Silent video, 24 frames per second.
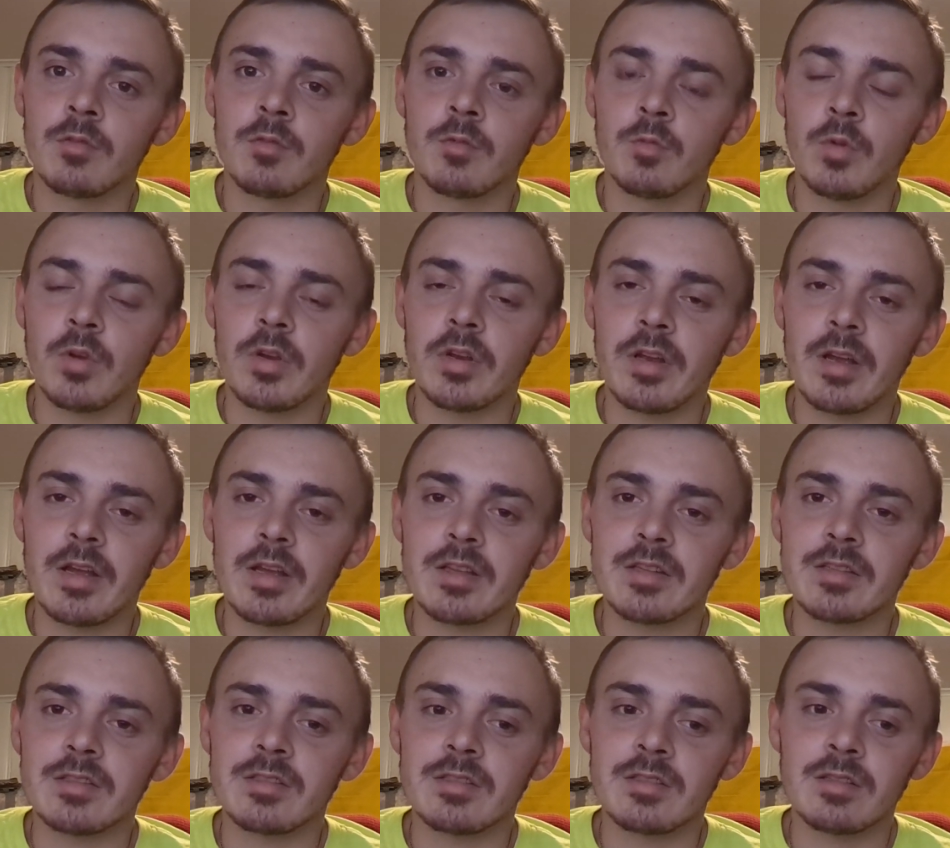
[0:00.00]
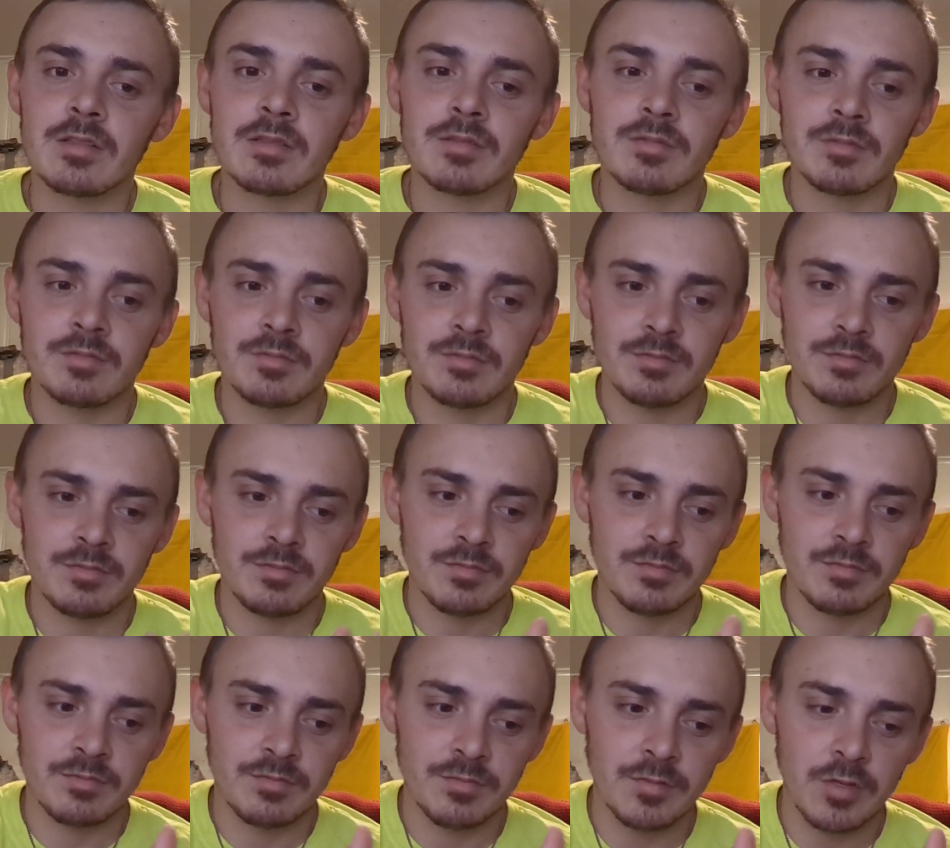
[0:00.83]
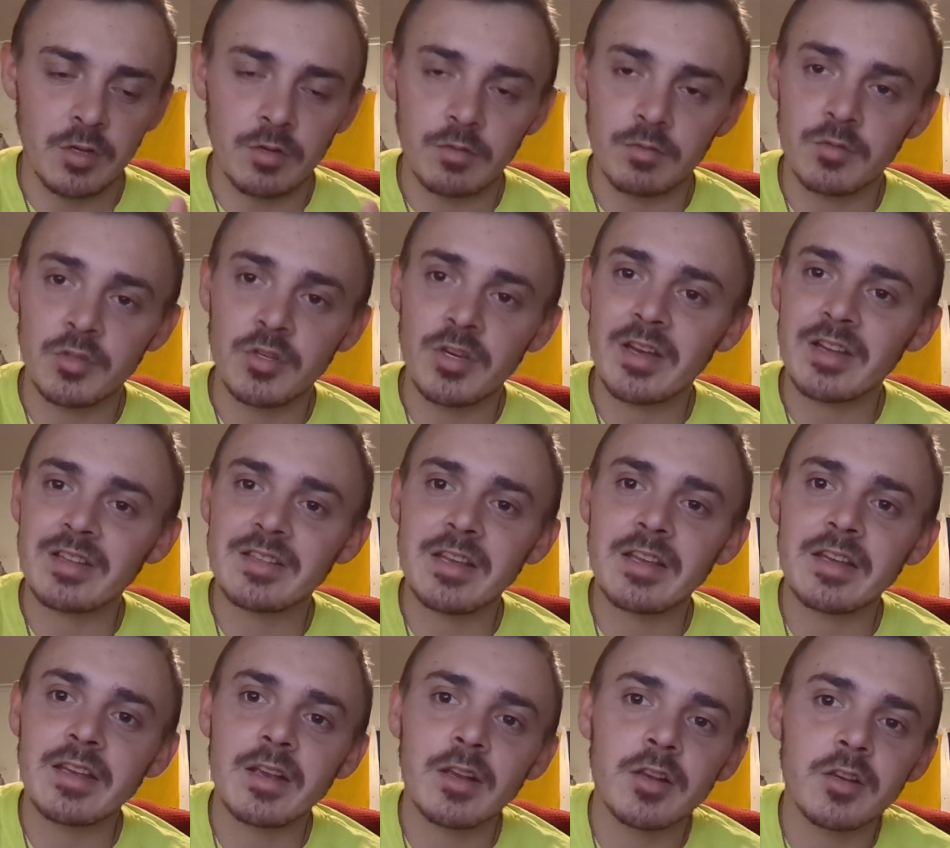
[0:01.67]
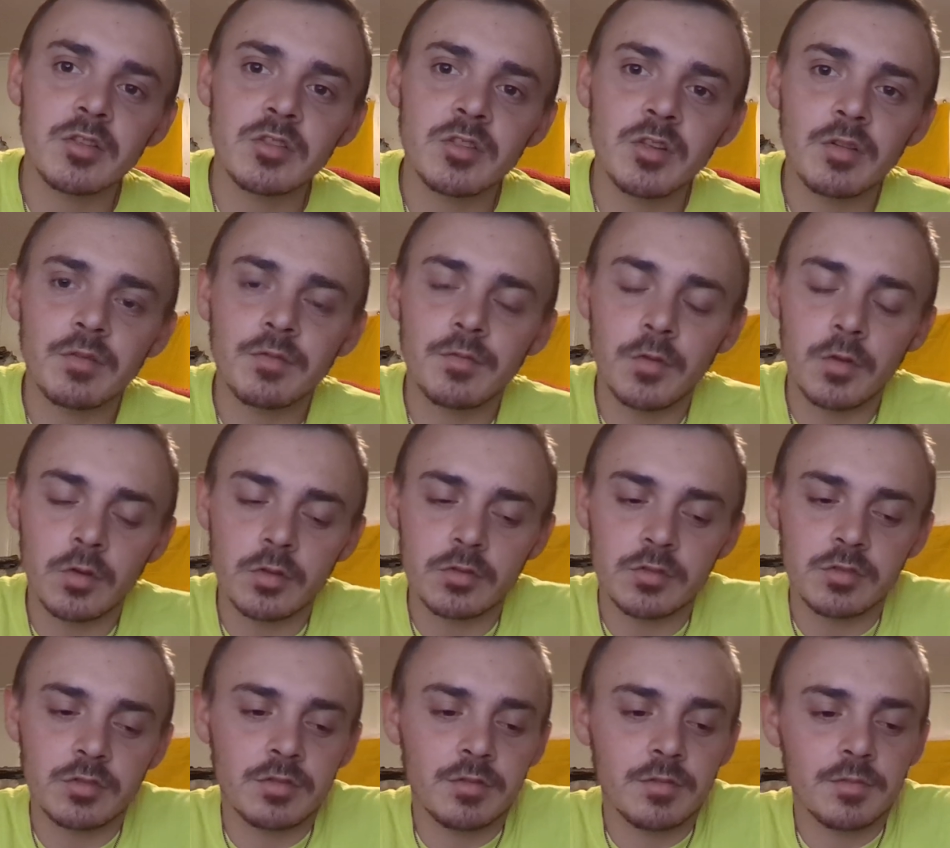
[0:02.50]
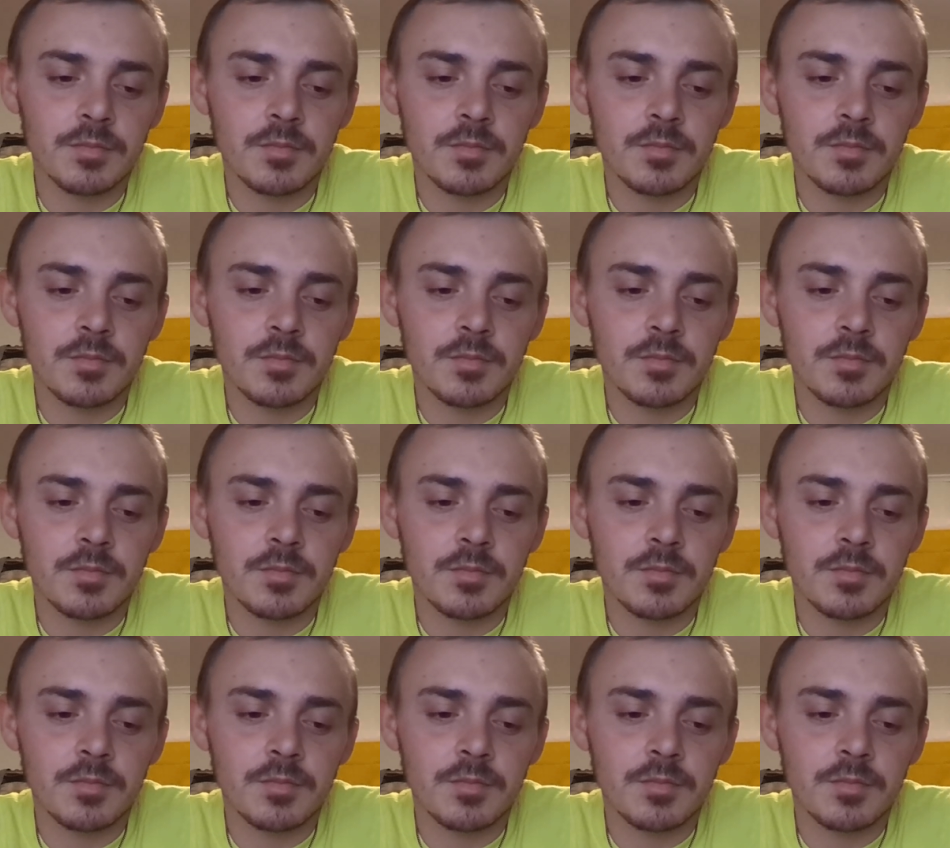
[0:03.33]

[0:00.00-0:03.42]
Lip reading: Whereas, you know, you got to take care of yourself first.